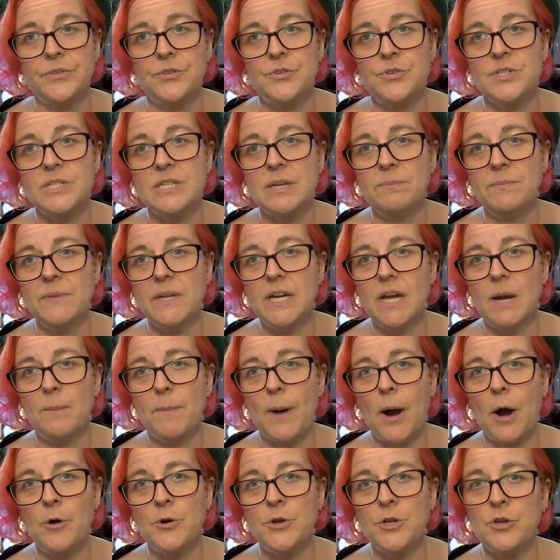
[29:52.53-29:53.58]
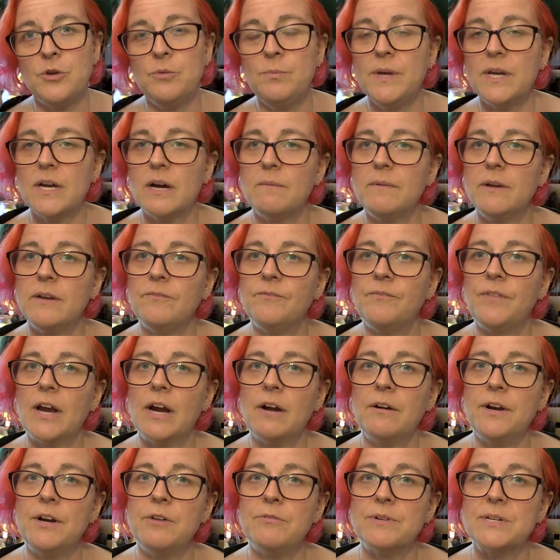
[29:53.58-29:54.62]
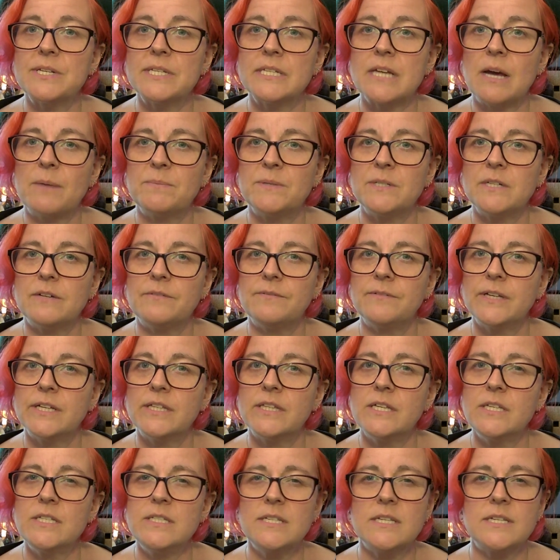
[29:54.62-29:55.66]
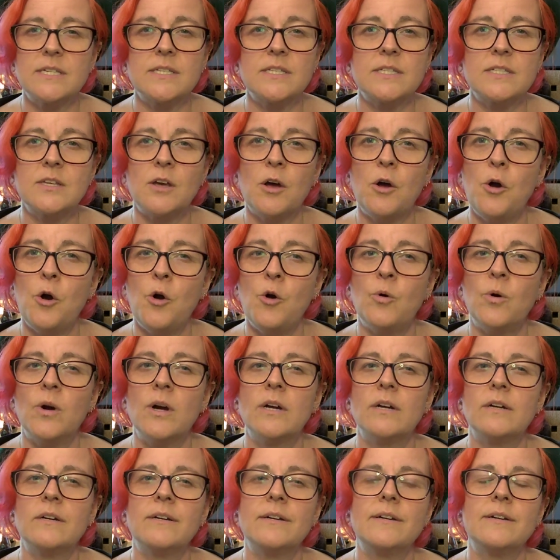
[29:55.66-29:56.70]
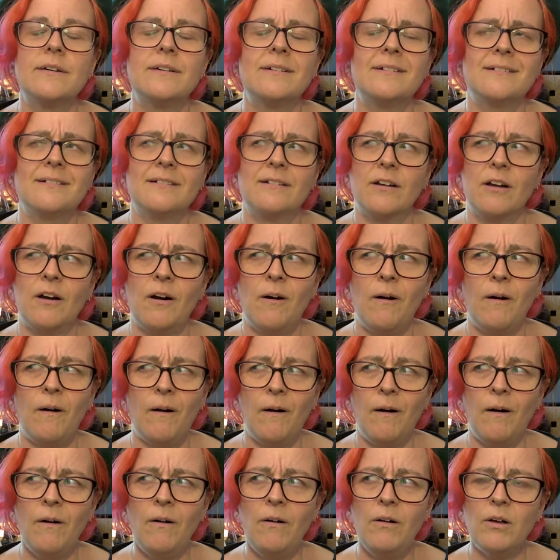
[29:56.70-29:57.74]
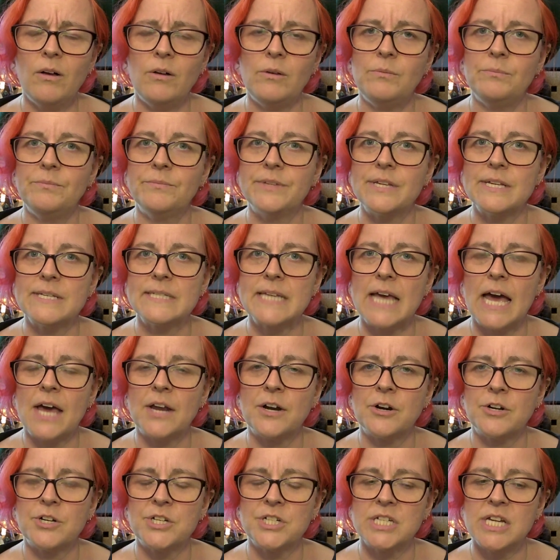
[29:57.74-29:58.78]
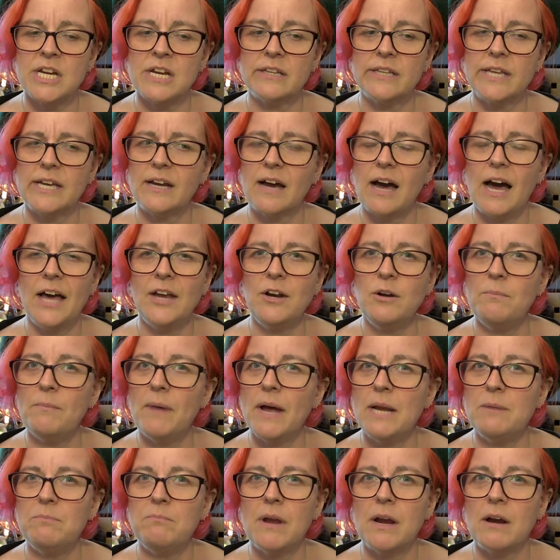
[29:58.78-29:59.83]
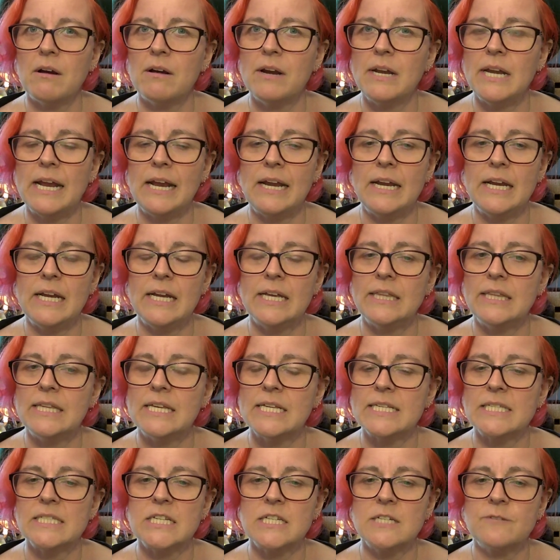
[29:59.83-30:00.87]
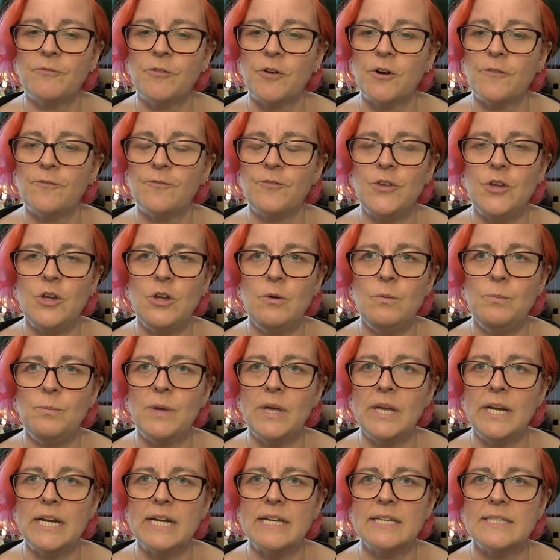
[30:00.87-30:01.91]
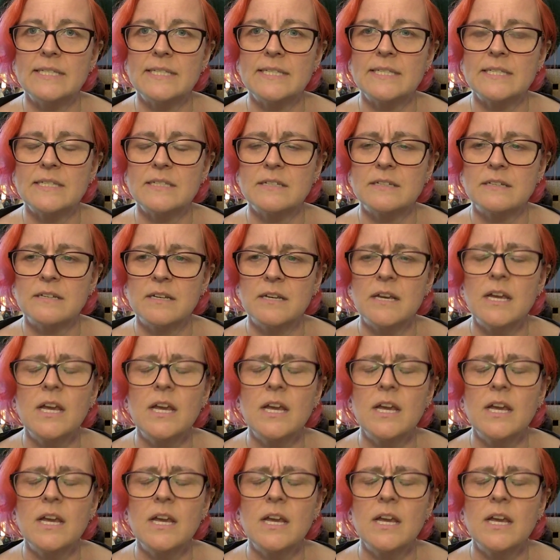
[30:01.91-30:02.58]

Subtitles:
There's something about you becoming very receptive. Like, this is so calm, this energy. Like, I don't mind marinating in this just for a few minutes.